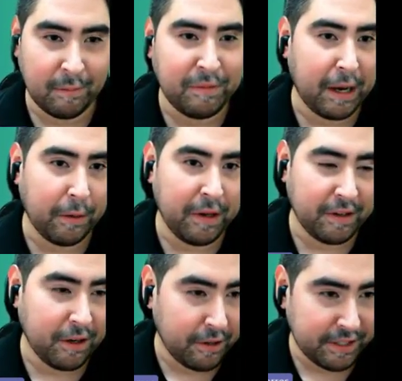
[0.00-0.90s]
subtitle
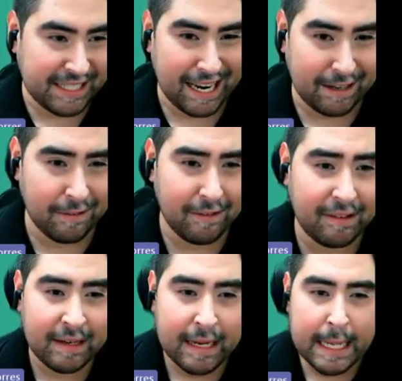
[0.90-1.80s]
here on
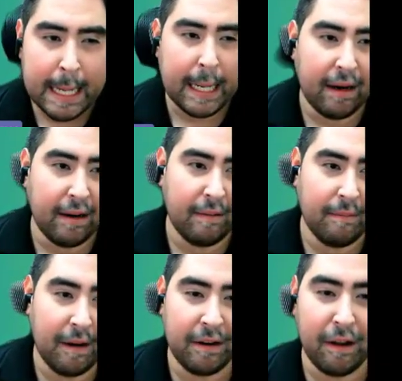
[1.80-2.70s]
standards.
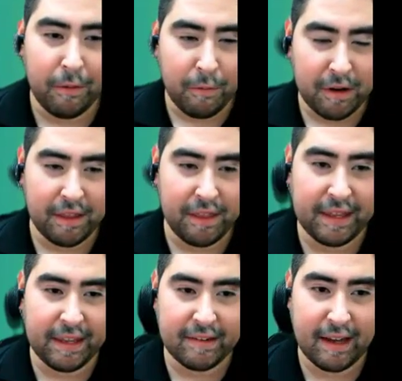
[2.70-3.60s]
Another one of the
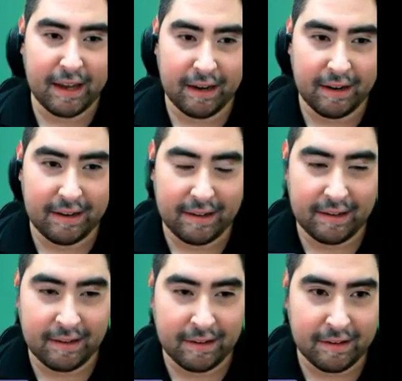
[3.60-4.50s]
things that
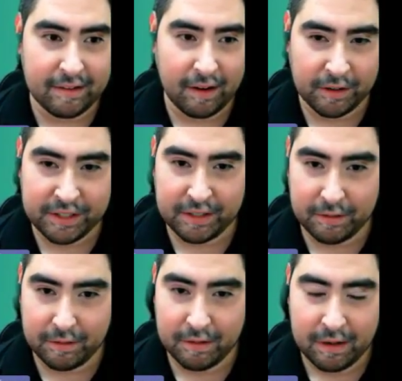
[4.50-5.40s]
is
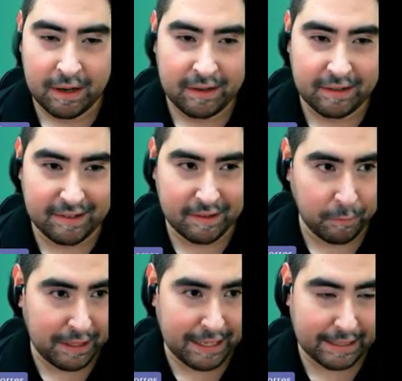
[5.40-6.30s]
also
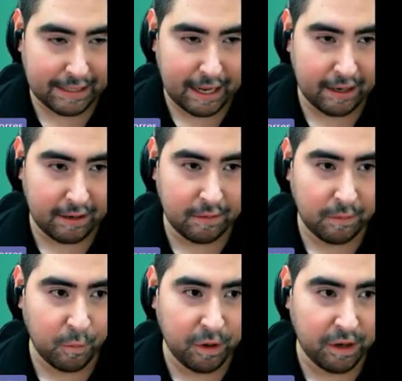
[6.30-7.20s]
doesn't really
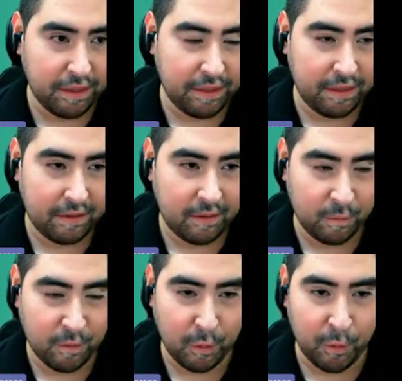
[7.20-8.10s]
align with
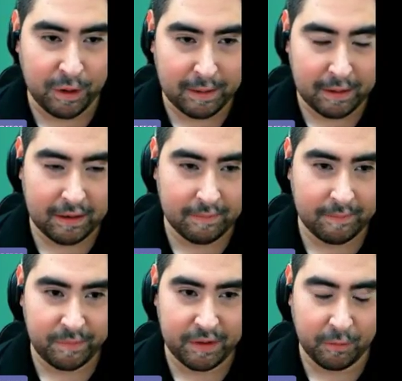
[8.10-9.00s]

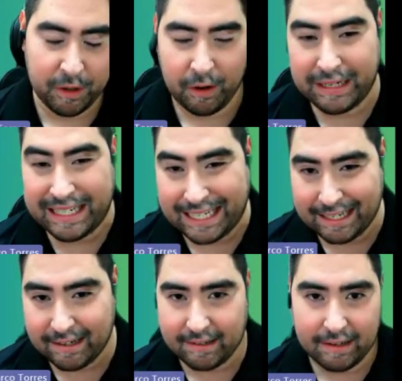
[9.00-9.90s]
with our
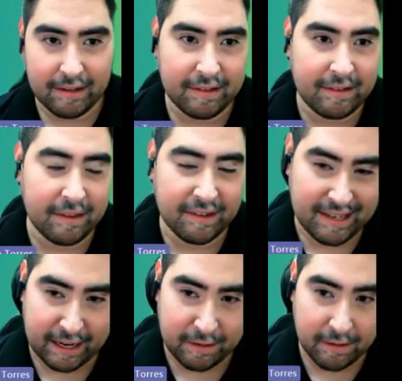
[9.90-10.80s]
TEKS is the
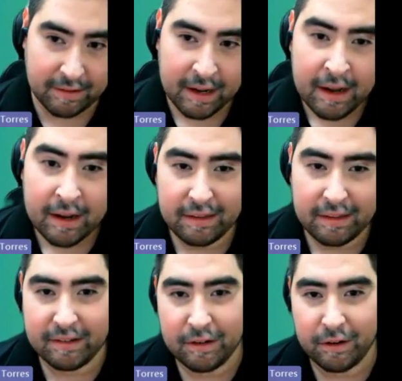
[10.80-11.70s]
standards.
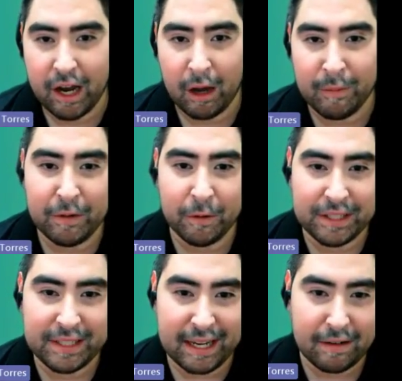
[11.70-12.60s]
These are your Common
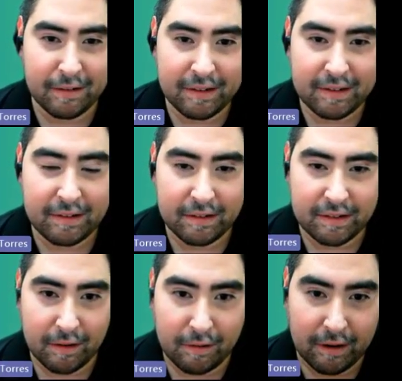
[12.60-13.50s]
Core standards.
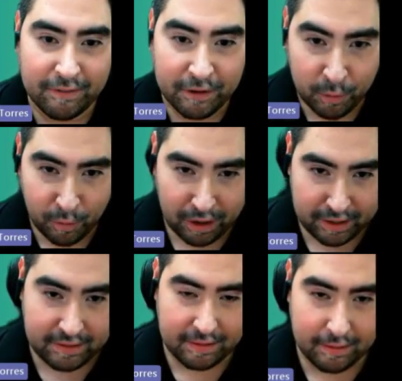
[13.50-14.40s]
So if you
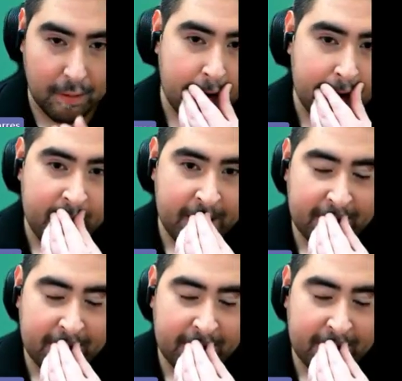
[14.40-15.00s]
wanted to